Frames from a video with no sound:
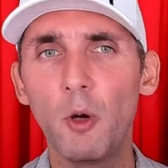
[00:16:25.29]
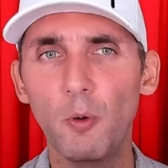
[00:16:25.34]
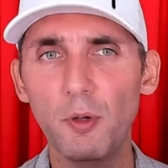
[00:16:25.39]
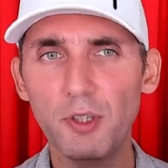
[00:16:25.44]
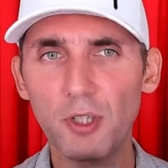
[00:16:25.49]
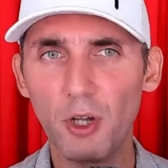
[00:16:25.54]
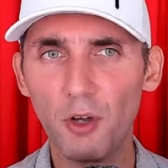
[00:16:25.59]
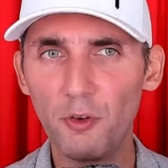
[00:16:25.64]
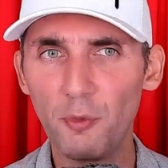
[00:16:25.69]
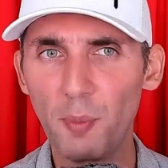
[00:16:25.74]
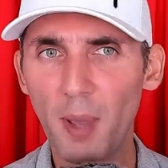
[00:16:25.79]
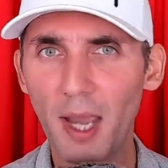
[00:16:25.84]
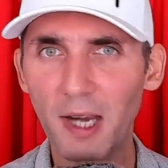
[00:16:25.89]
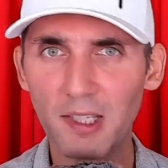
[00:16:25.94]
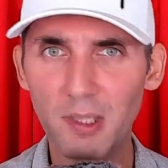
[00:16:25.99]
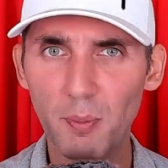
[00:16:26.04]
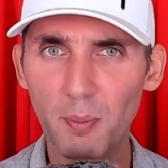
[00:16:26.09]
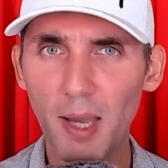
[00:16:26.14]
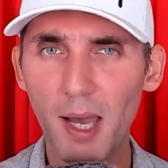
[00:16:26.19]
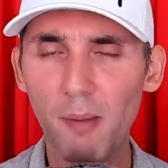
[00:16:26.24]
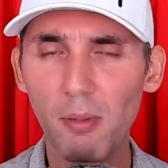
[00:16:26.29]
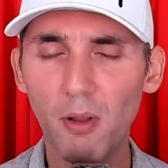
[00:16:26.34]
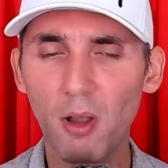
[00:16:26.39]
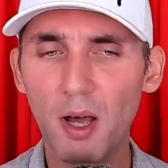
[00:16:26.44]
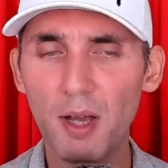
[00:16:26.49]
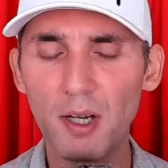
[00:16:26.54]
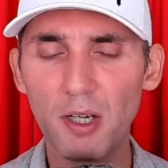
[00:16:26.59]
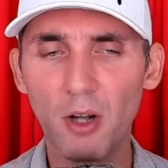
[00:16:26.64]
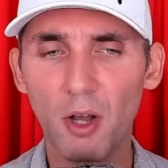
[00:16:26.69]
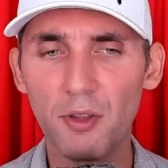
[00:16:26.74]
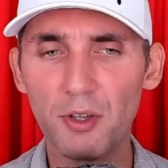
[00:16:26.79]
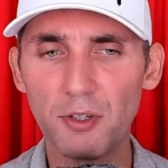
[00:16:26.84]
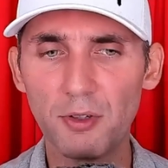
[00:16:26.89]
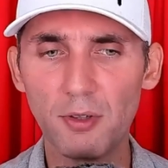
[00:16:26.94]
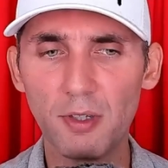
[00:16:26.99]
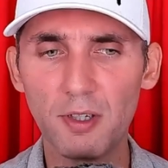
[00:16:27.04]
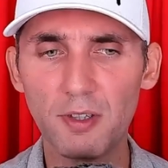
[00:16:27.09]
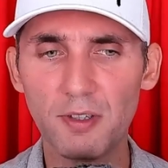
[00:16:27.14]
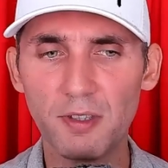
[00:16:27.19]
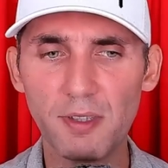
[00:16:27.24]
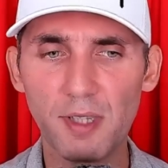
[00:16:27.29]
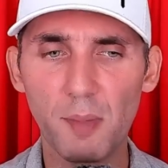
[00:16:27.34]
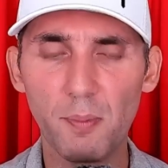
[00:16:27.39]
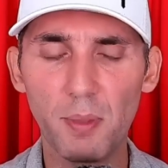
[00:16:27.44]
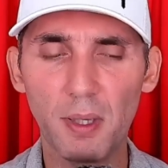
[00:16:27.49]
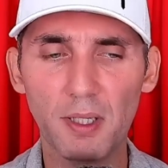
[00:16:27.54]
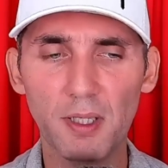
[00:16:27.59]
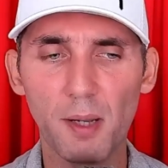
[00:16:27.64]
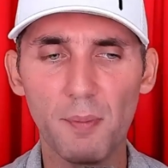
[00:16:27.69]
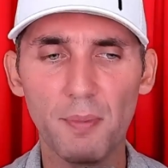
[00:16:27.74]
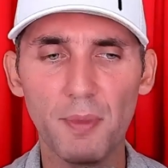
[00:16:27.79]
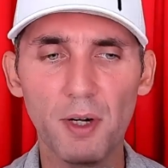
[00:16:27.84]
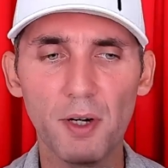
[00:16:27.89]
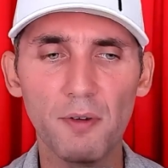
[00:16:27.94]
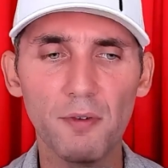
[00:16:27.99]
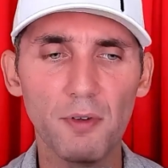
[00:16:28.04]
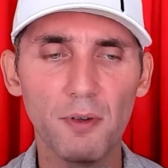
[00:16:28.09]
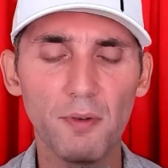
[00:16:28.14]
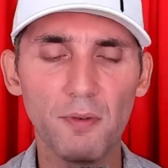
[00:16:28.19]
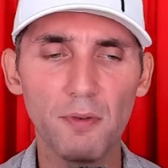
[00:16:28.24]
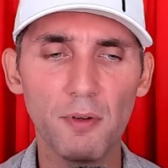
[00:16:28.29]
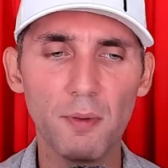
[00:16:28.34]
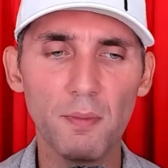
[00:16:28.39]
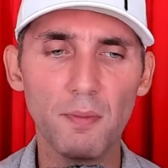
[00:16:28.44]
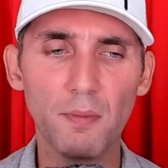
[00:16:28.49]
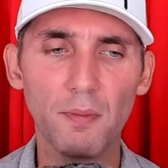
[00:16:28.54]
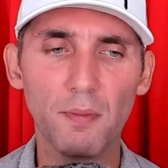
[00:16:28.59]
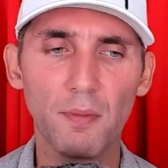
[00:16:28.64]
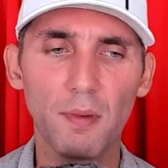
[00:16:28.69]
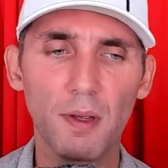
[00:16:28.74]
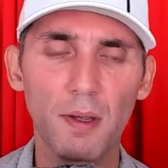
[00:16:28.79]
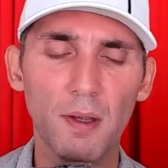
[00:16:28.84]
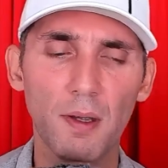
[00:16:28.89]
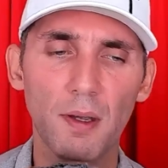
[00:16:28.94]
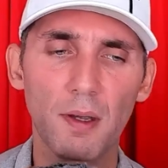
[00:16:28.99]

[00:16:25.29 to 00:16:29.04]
which goes back to Babylon and all the traditions they picked up there from